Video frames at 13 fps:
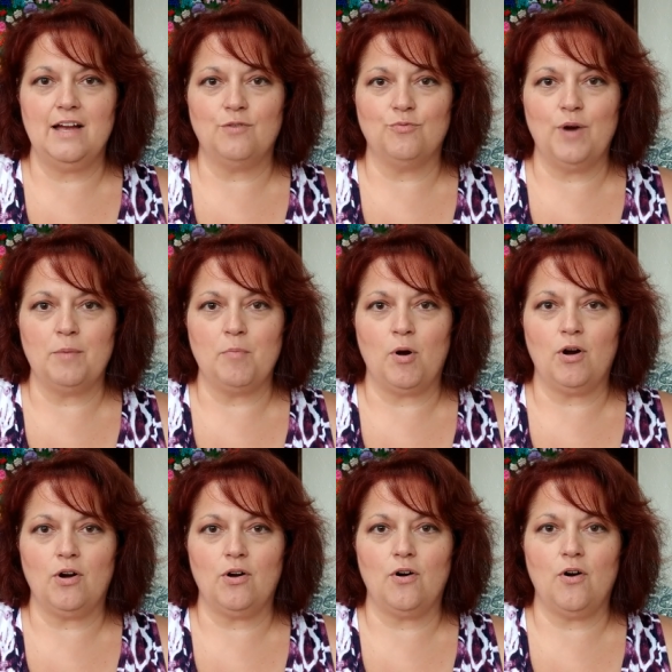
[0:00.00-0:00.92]
a ring
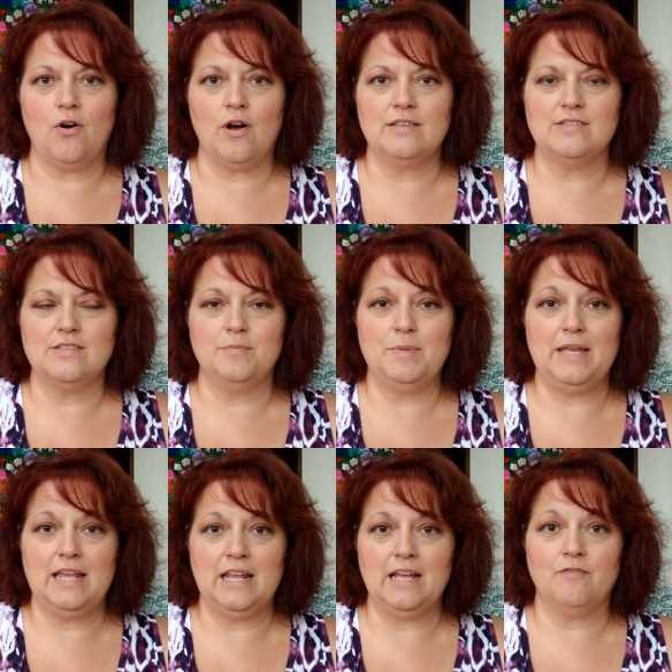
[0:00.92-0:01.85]
marker onto the
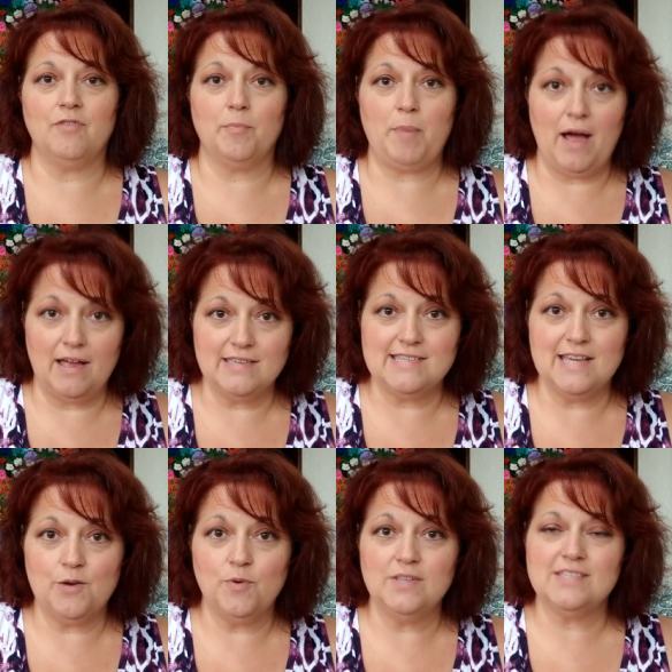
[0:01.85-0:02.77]
beginning of the pie
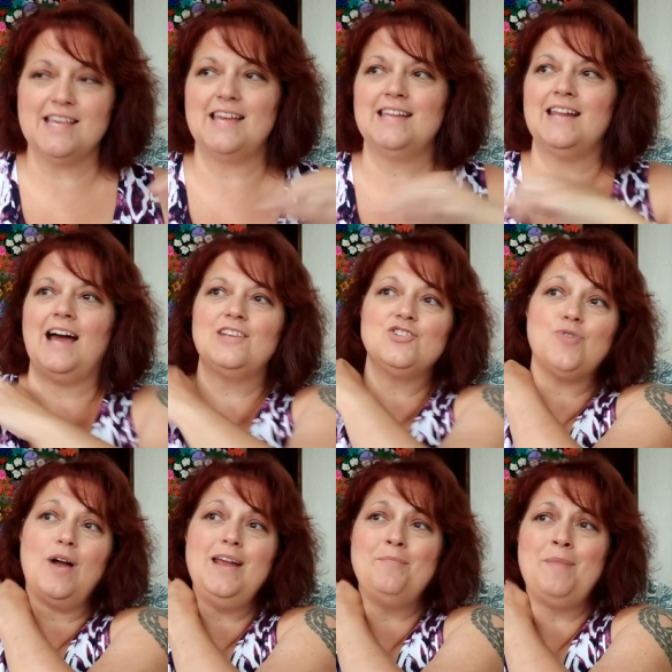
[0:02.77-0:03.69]
sequence and I
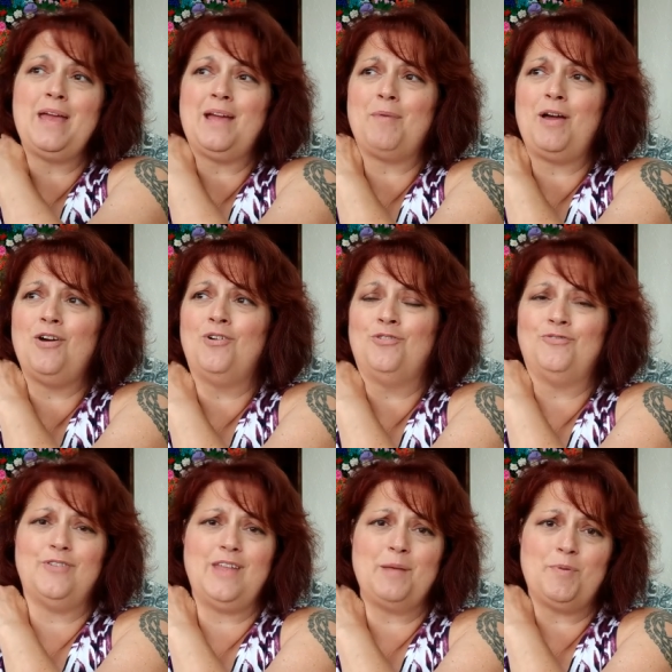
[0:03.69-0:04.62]
try to make my own
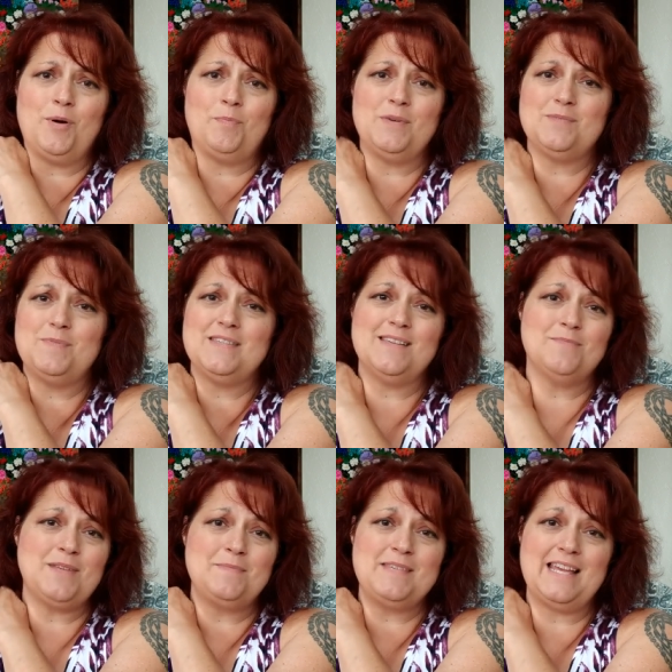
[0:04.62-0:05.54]
for that purpose but
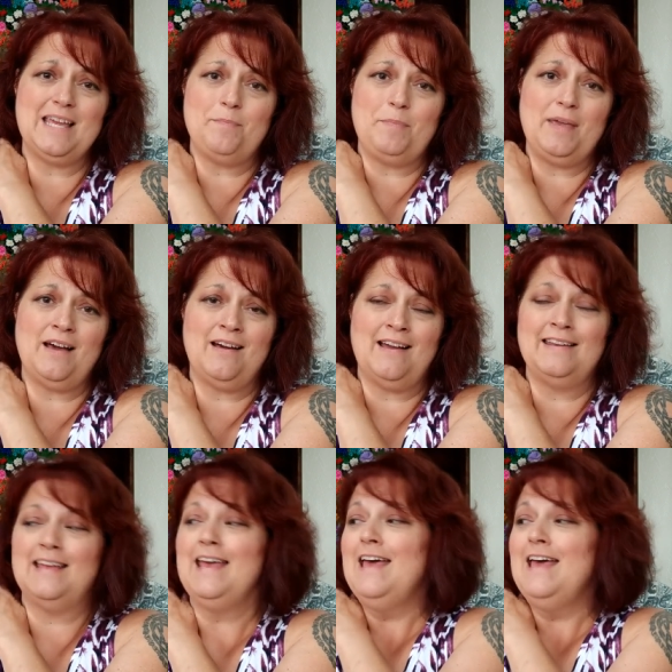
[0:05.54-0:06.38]
sometimes I get behind